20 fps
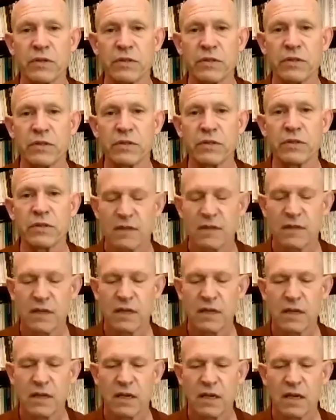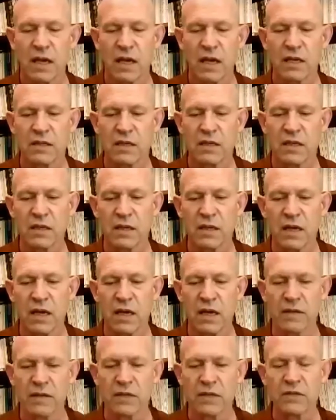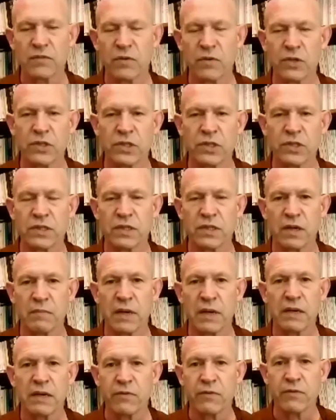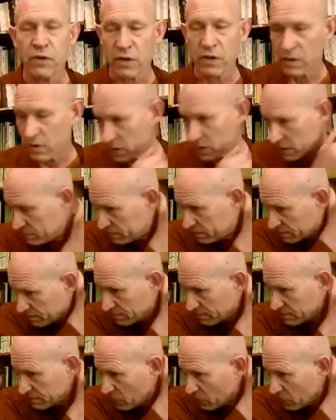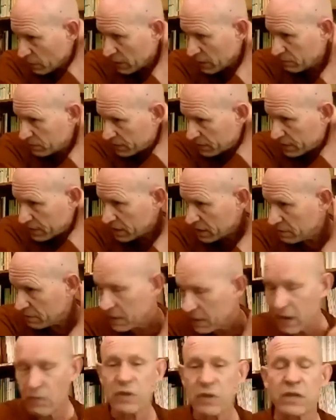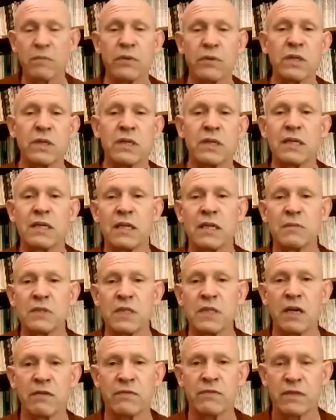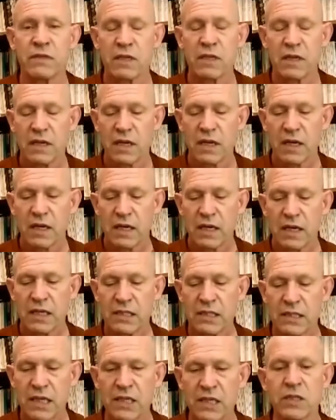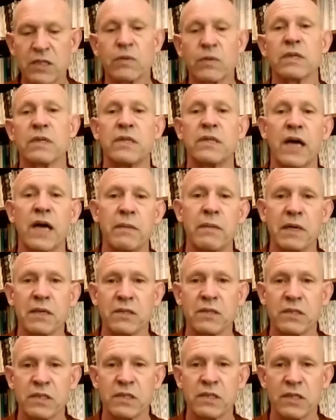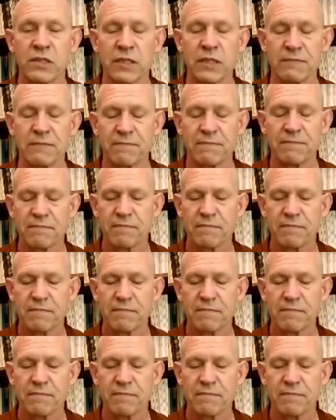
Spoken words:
And this, of course, is a metaphor or a way of thinking about what the Buddha himself is teaching, what the Dhamma is teaching.